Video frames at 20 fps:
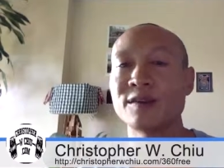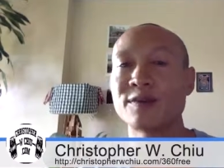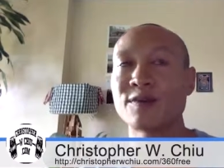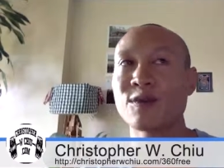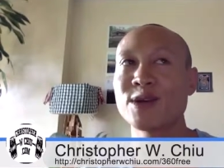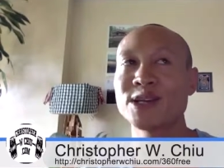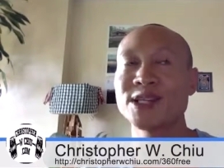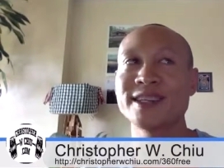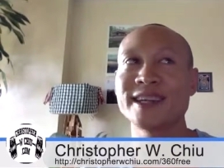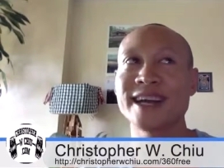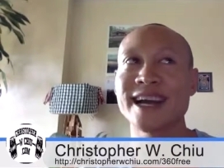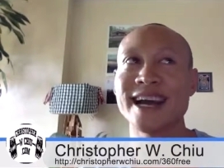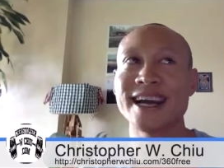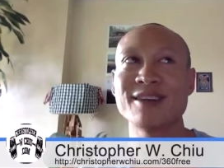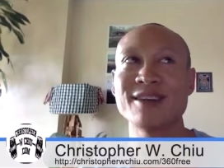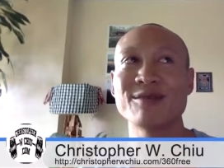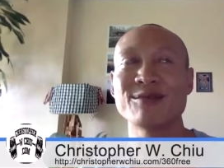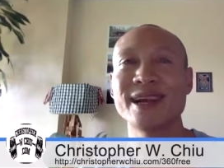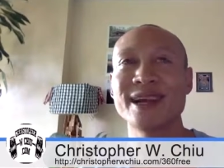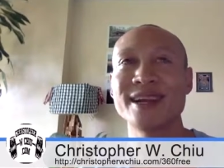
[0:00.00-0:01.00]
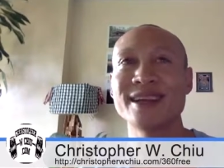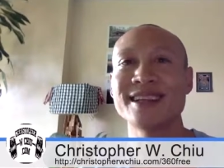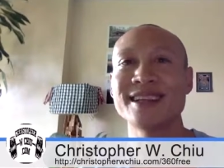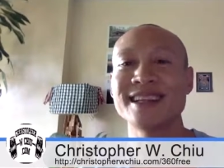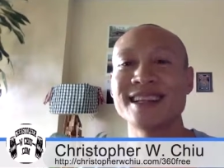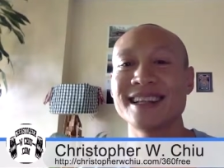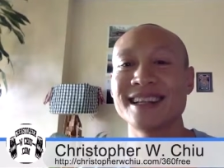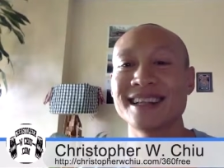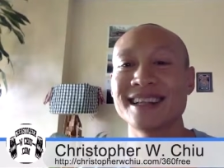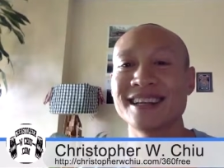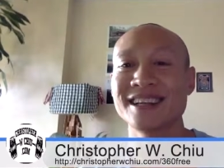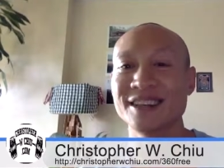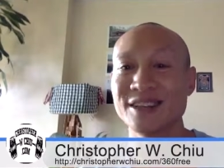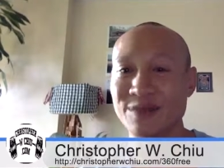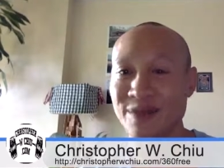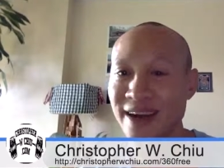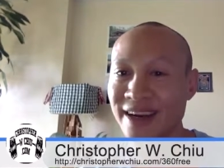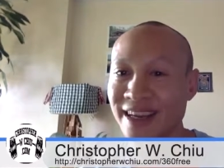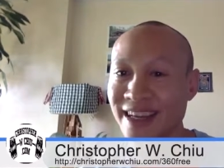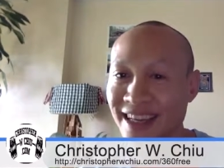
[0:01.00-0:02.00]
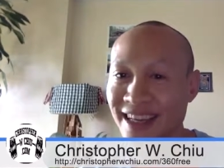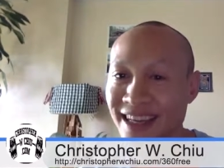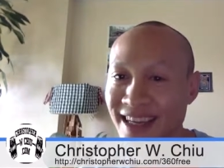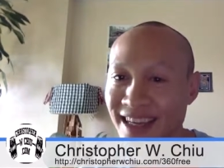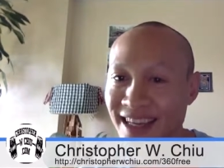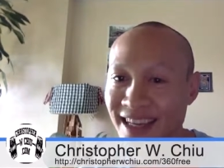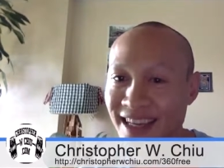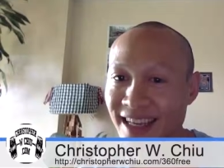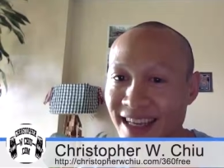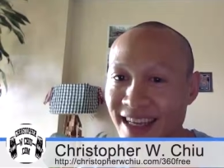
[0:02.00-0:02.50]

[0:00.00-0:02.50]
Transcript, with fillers: unfortunately, I didn't. What's the title?